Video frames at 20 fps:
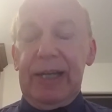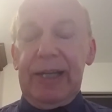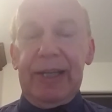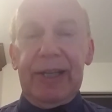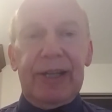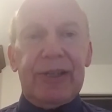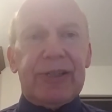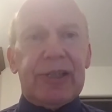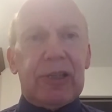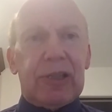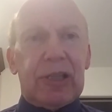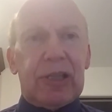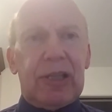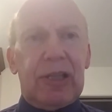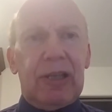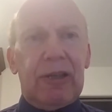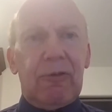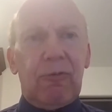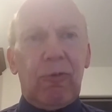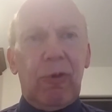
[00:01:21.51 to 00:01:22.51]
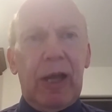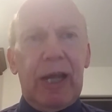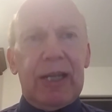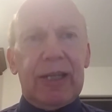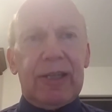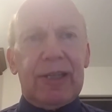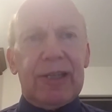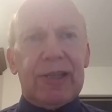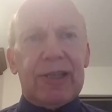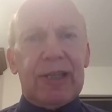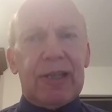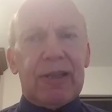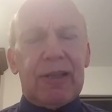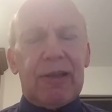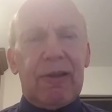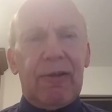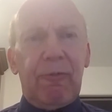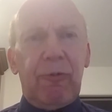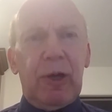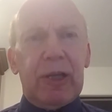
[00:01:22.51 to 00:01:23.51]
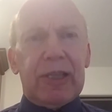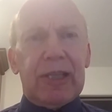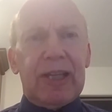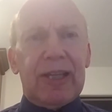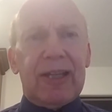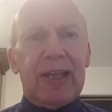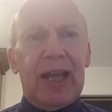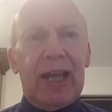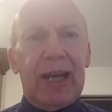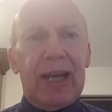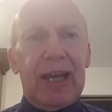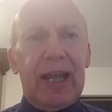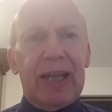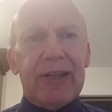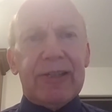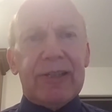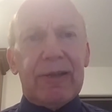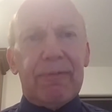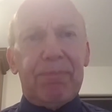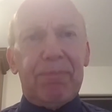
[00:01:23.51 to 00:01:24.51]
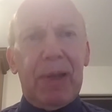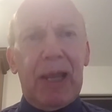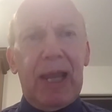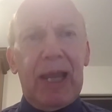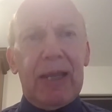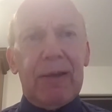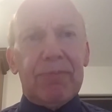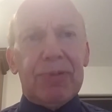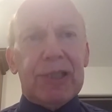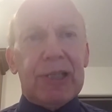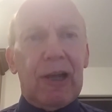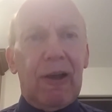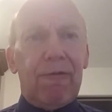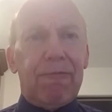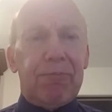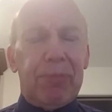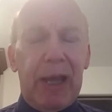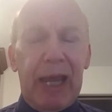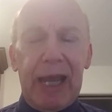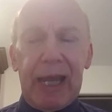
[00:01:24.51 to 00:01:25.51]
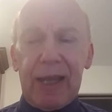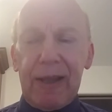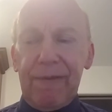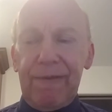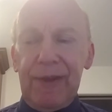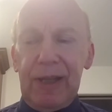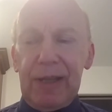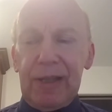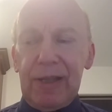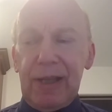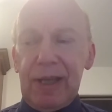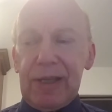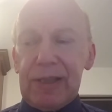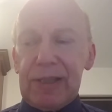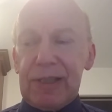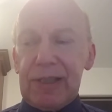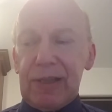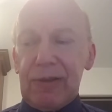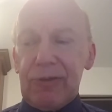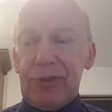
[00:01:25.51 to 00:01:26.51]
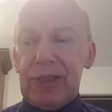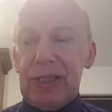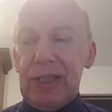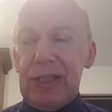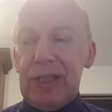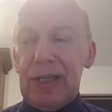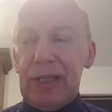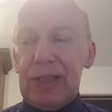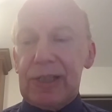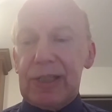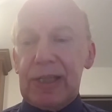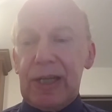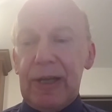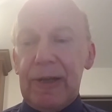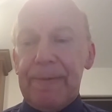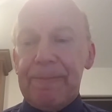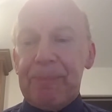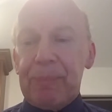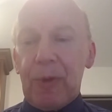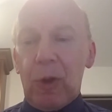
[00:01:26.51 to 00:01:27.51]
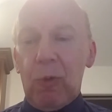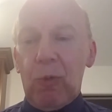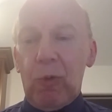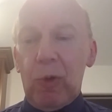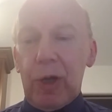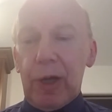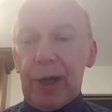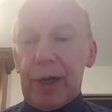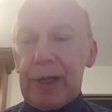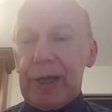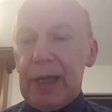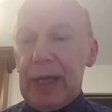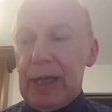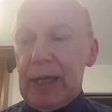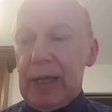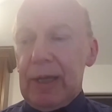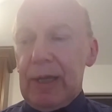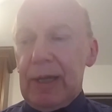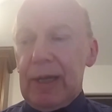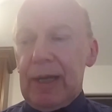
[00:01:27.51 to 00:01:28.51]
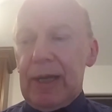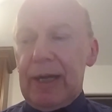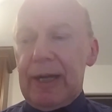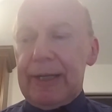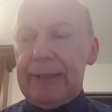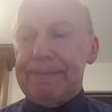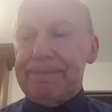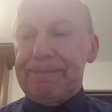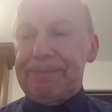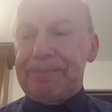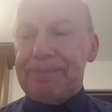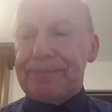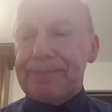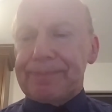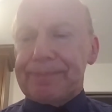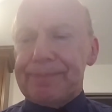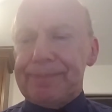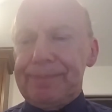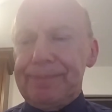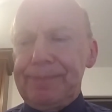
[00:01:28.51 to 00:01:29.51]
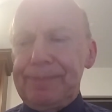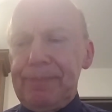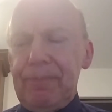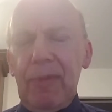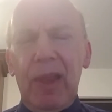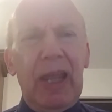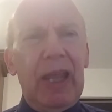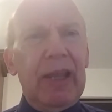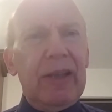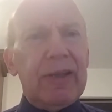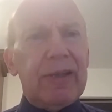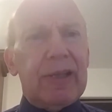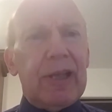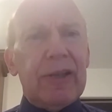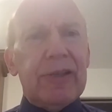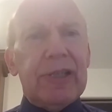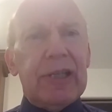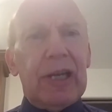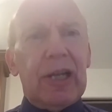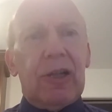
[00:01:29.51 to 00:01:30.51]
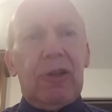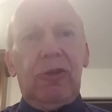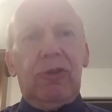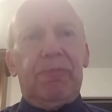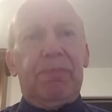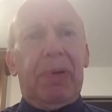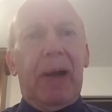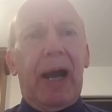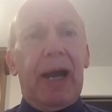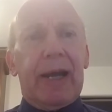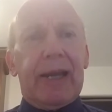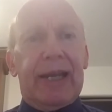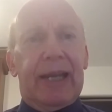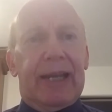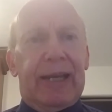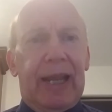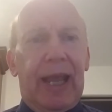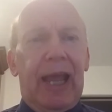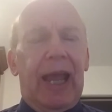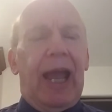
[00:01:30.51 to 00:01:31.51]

Is it the rent? Is it what the tenant has to pay himself back if he does or she does work? Does it include parking?